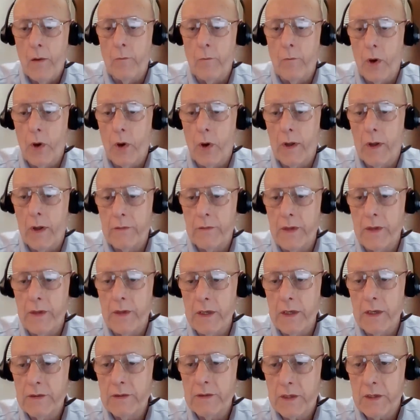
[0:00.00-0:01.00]
brought
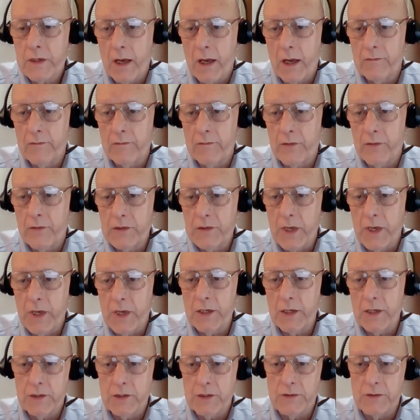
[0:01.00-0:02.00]
these
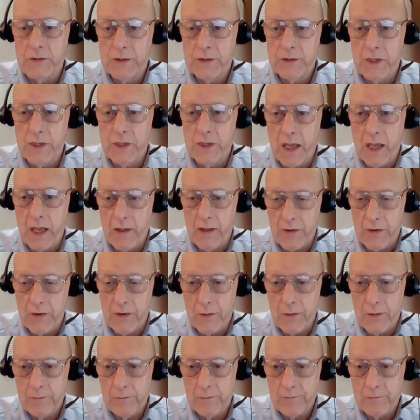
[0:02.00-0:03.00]
conversations together.